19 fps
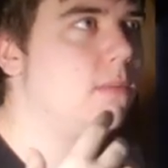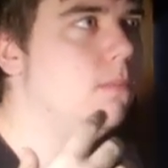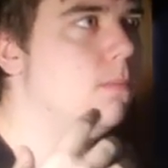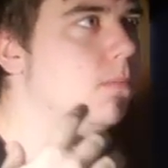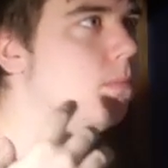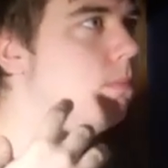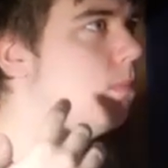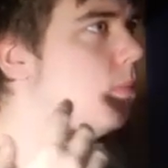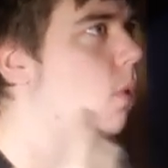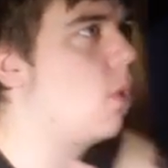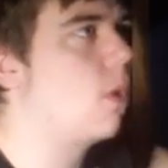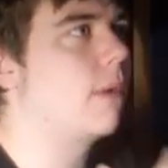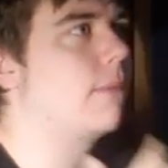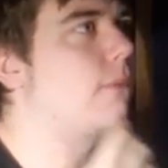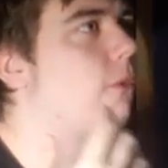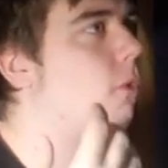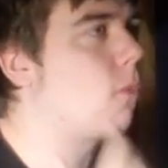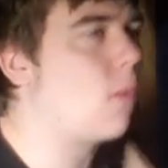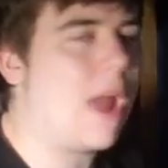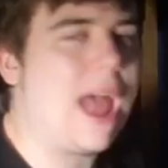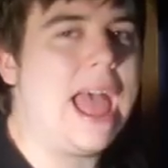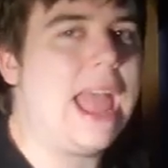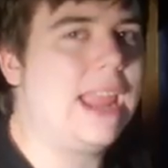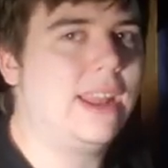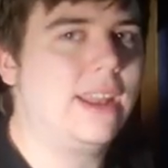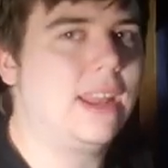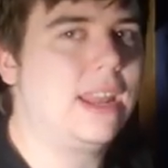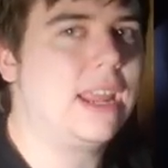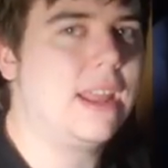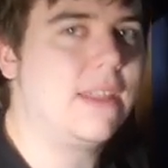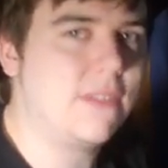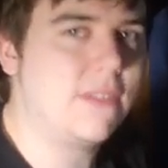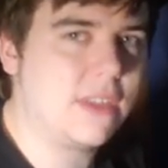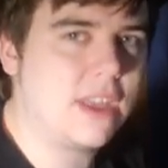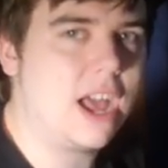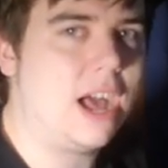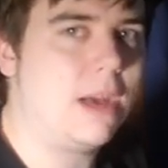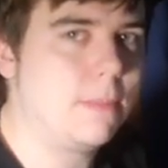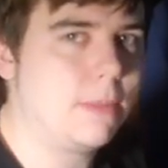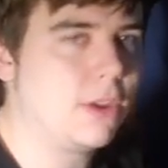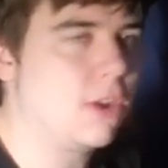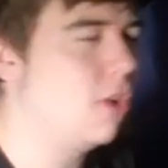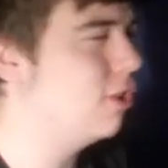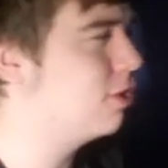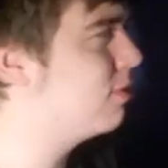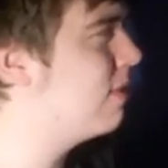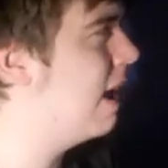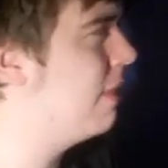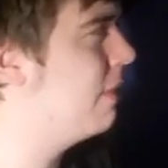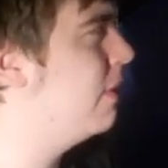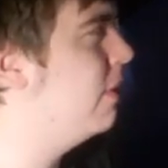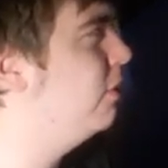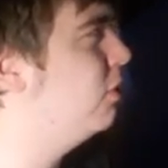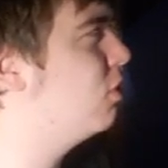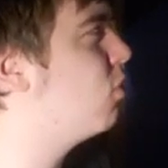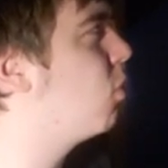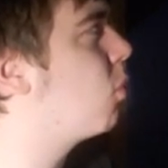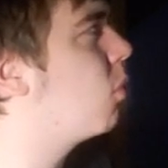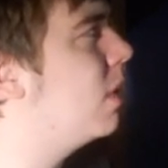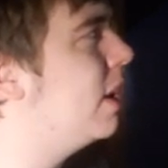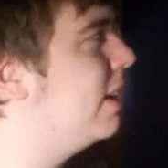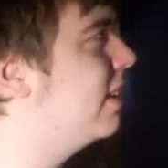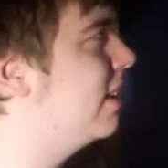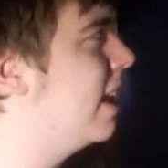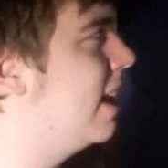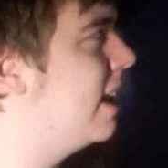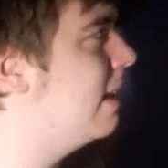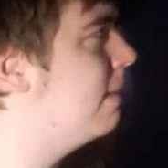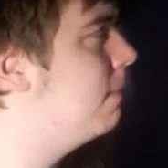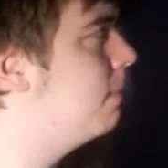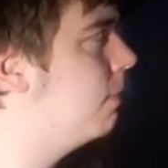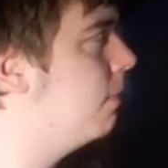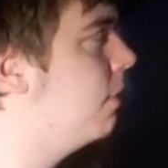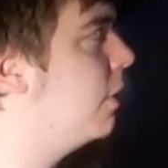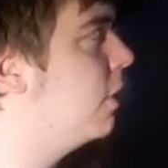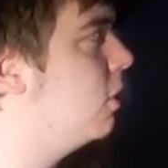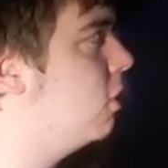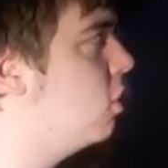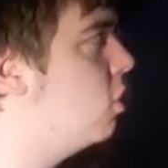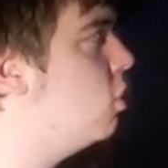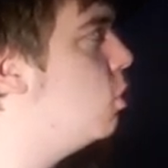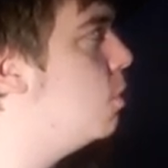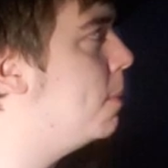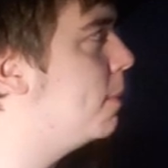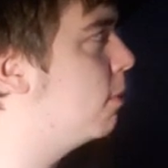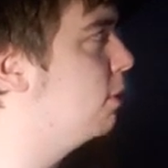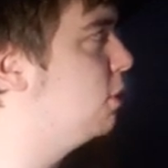more variety in the common ghosts rather than just reskinning the goobs,